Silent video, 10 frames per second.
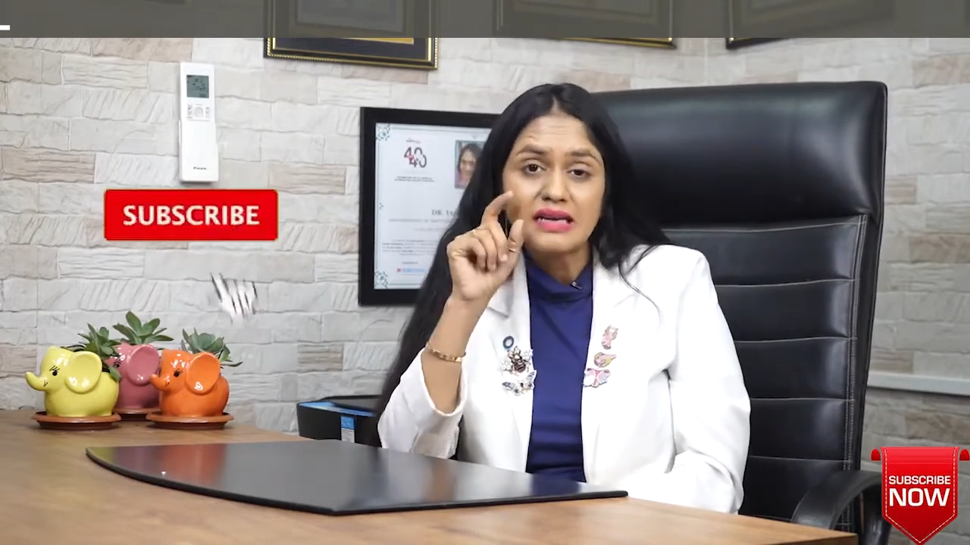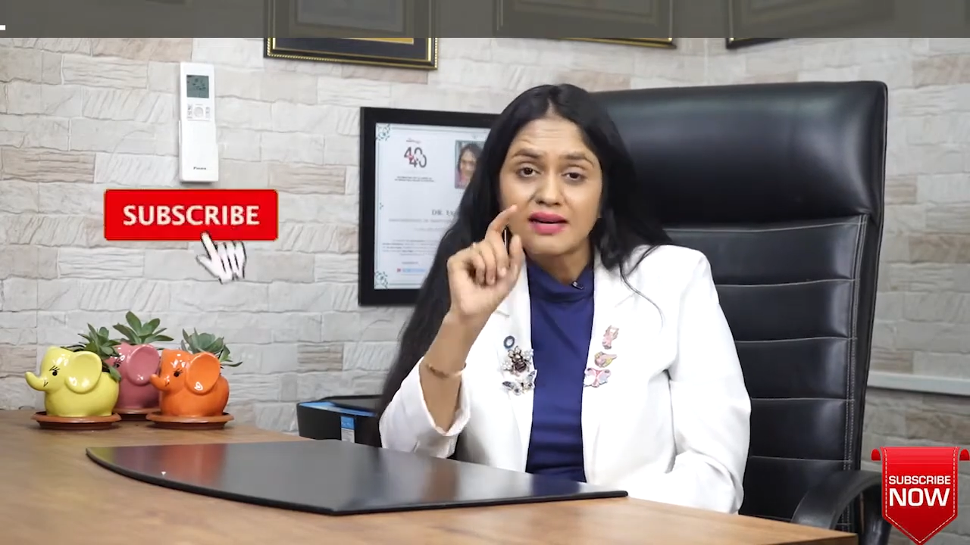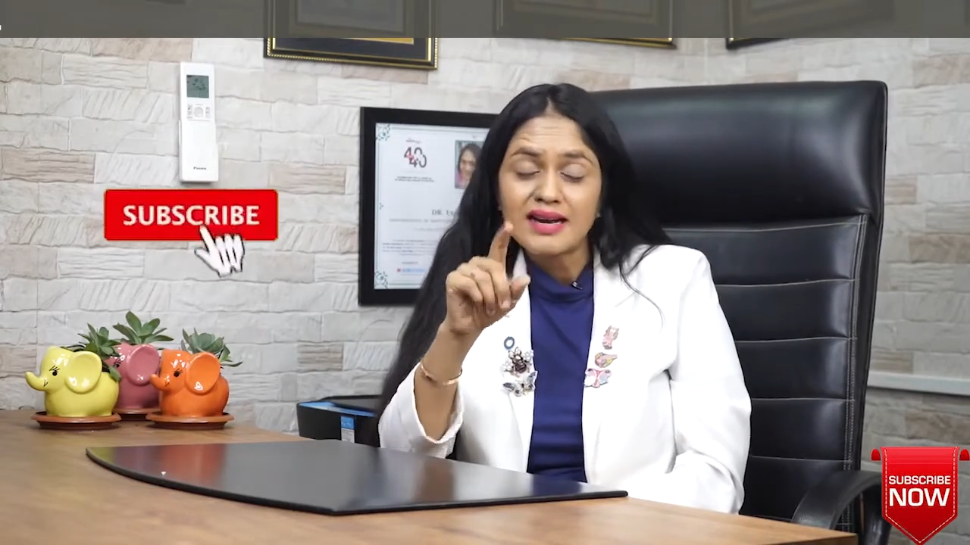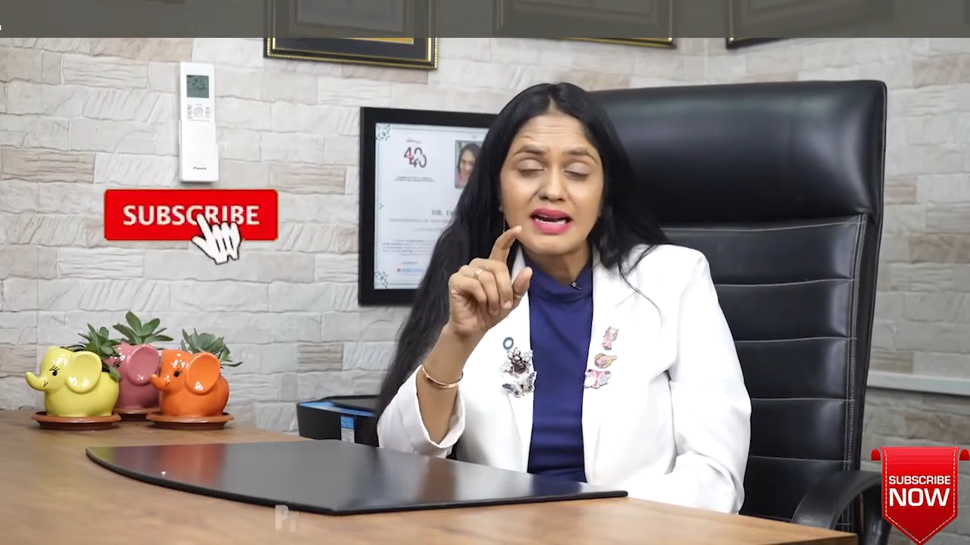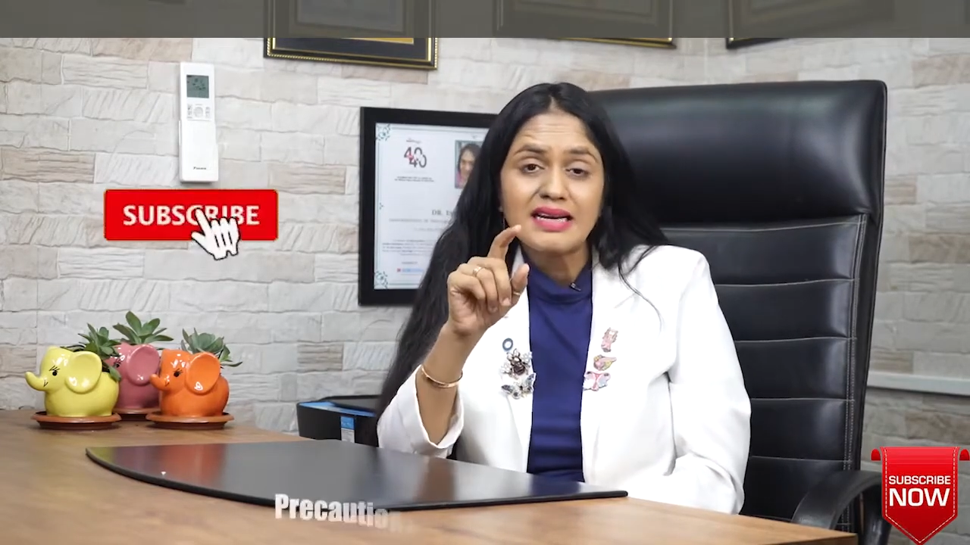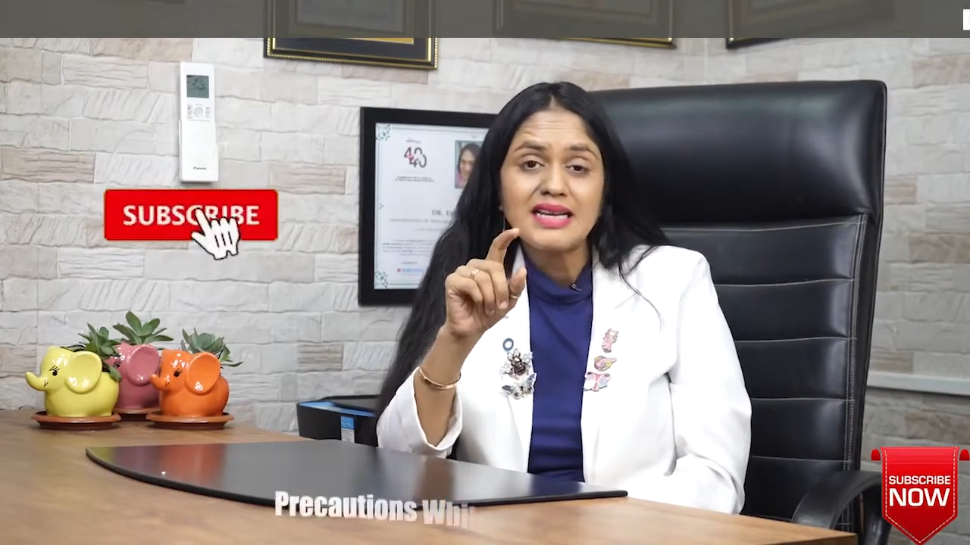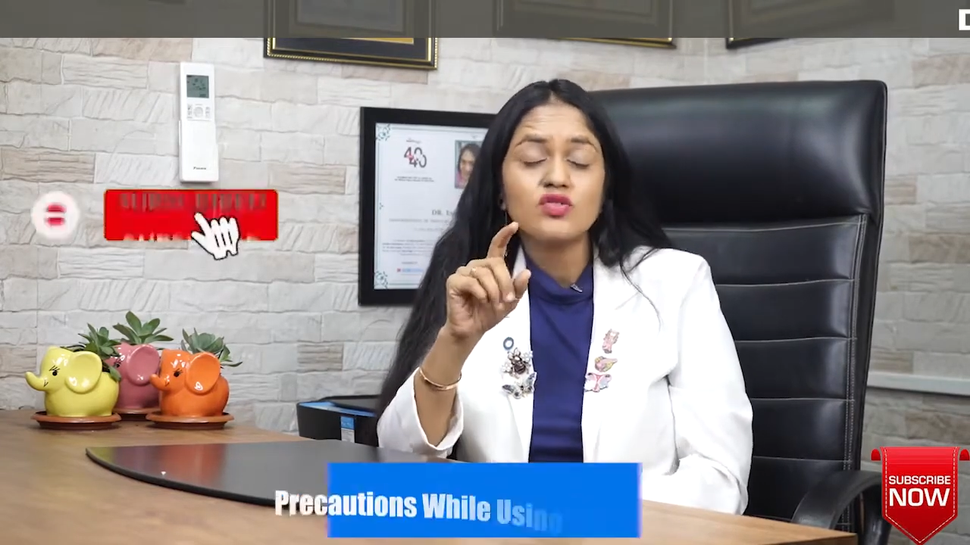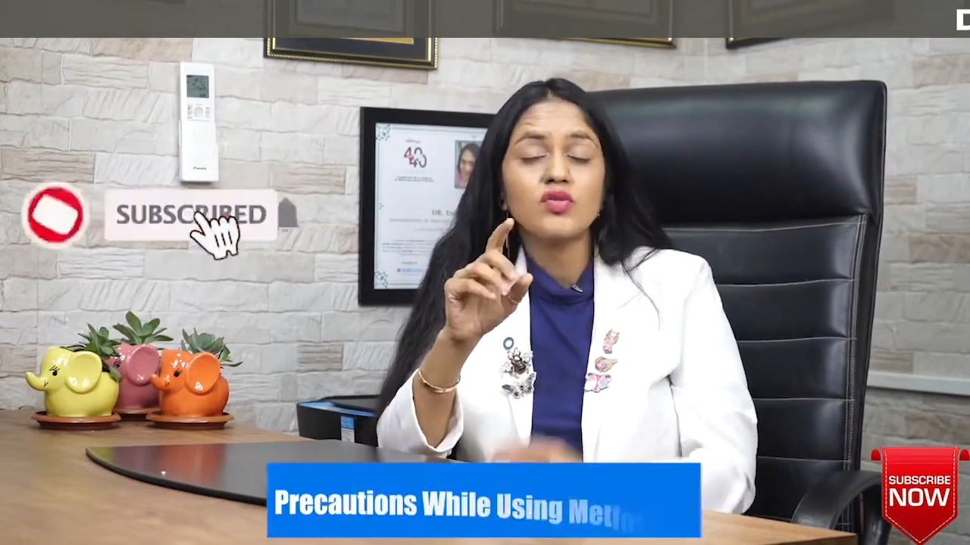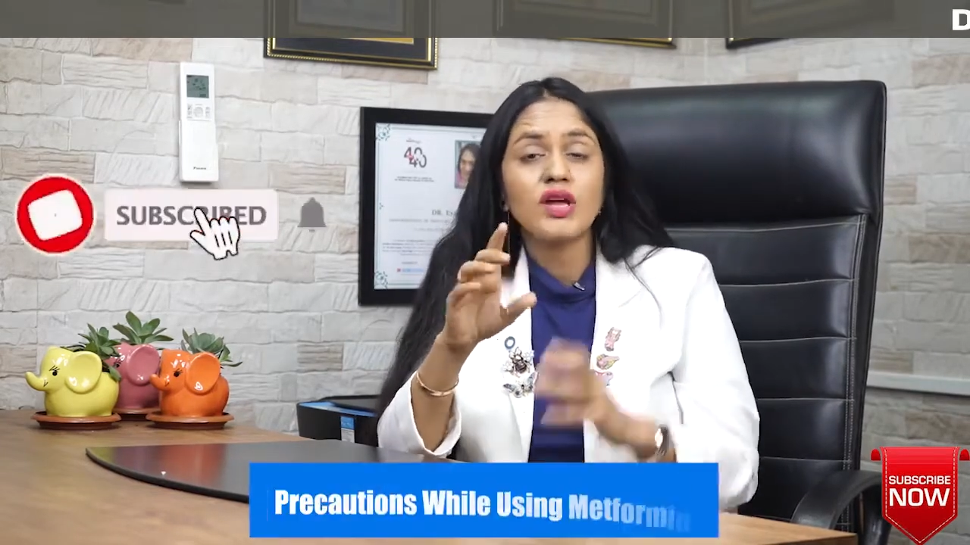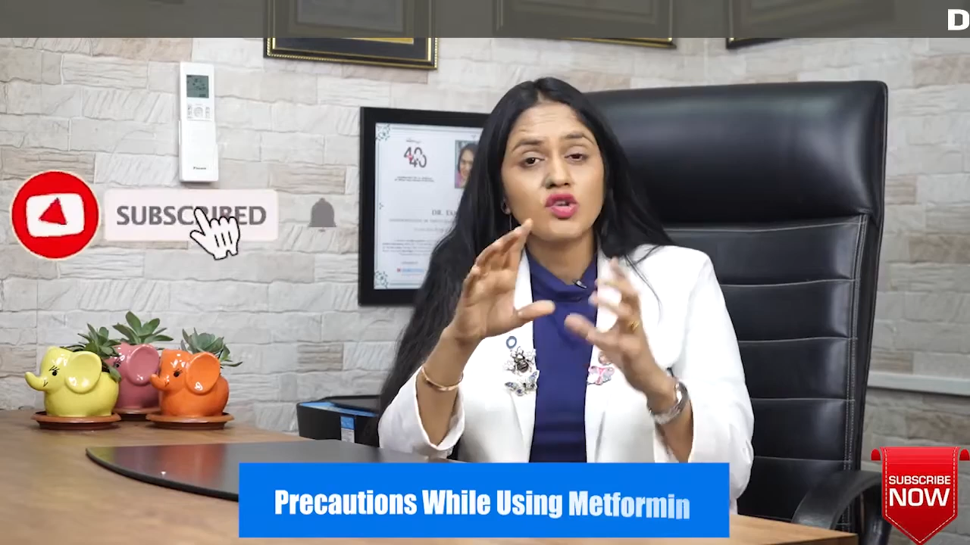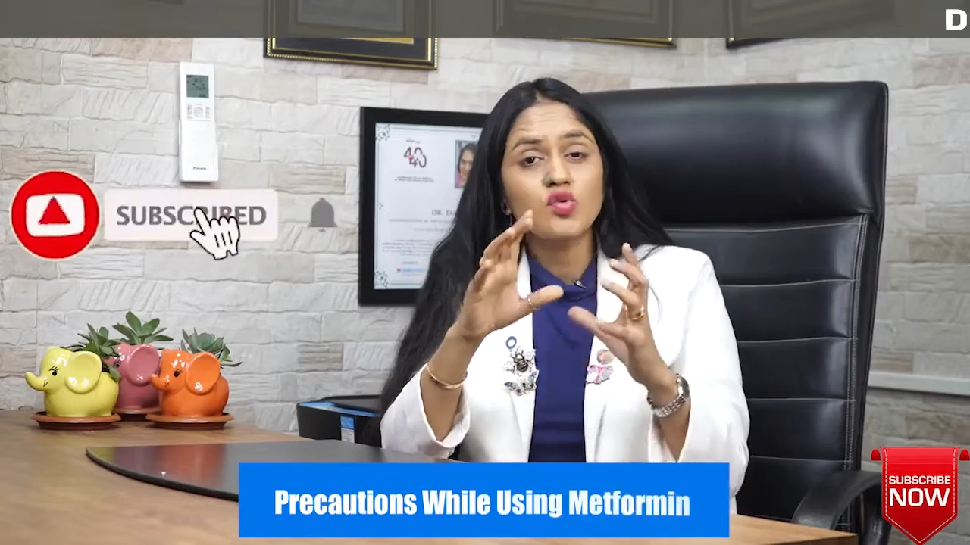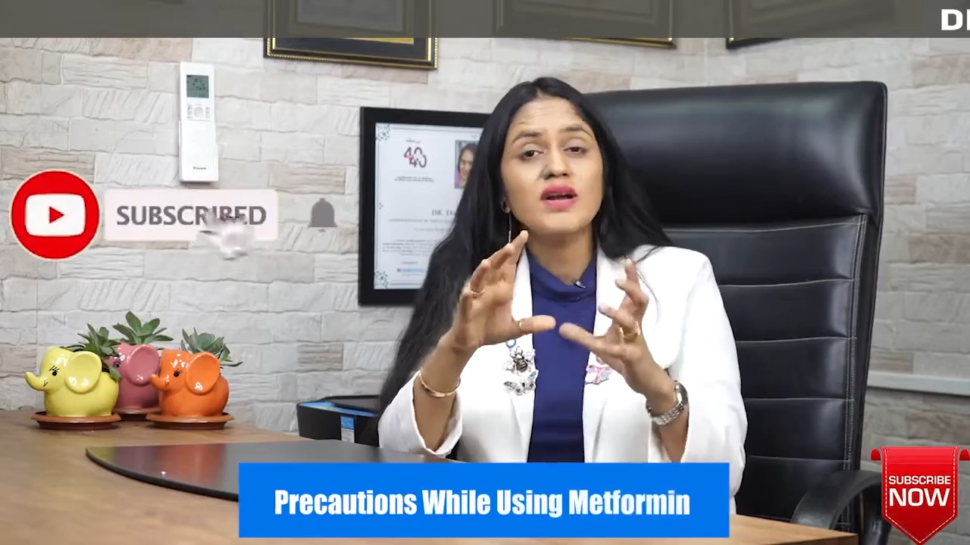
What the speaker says: correctly so that you